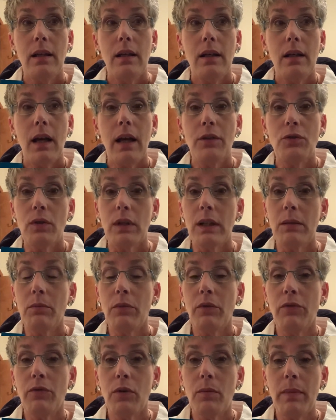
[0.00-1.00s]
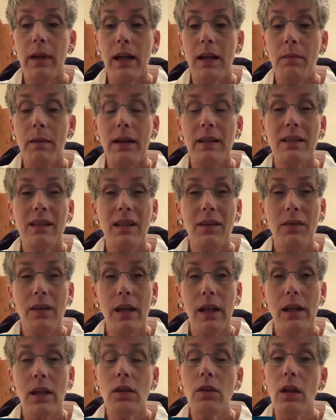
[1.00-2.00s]
I drink it before bed about 7,
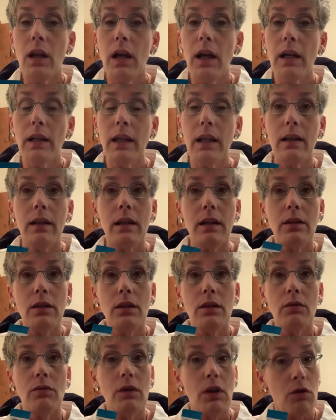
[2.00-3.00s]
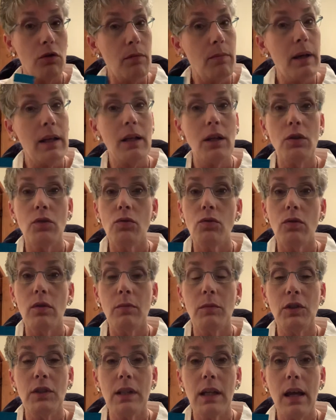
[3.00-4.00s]
8 o'clock, and then you go to bed at your
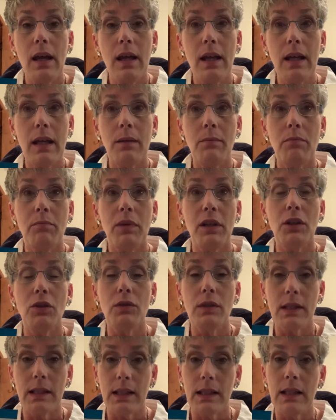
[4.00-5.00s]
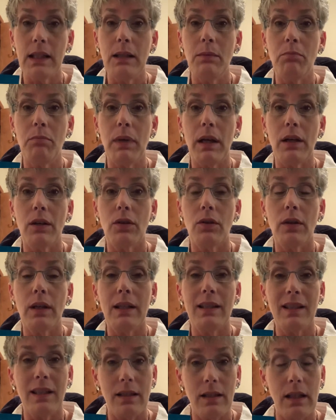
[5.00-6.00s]
normal time, but you sleep better.
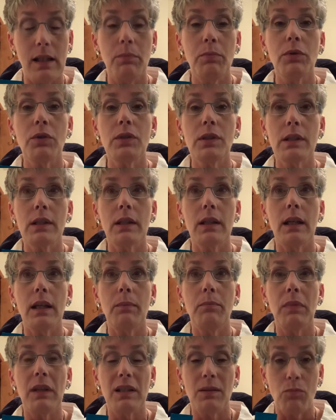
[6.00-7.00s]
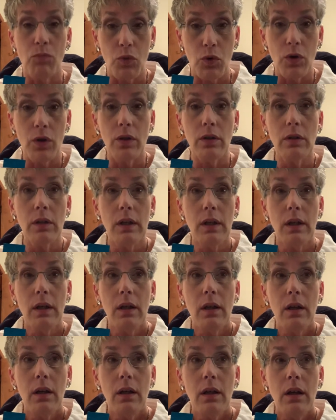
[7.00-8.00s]
It's a deeper sleep. It's more
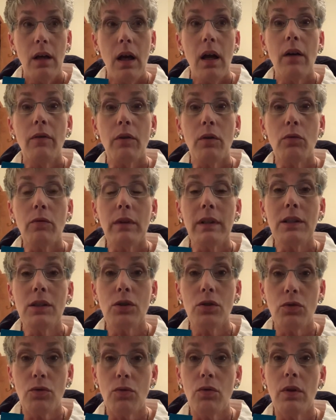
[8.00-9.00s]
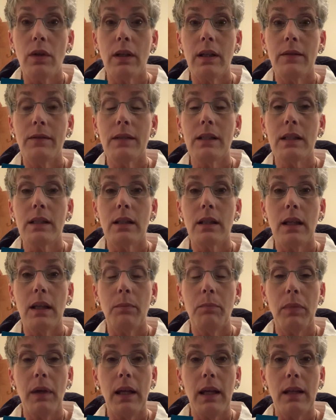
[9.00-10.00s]
of a restorative
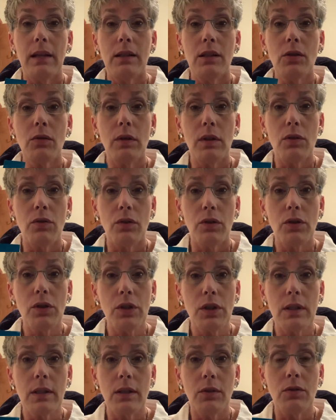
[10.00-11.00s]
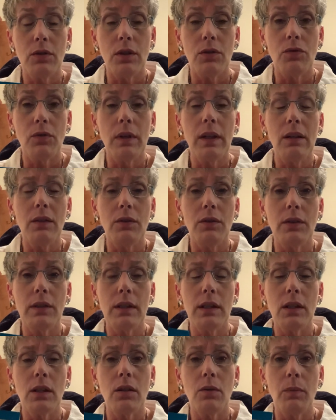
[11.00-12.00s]
sleep. And so it nourishes those adrenals
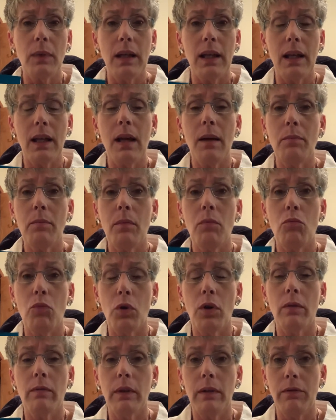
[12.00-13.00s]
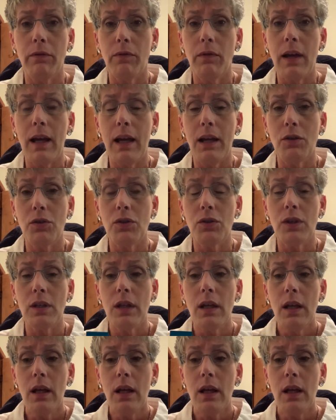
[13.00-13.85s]
so that we get up more refreshed.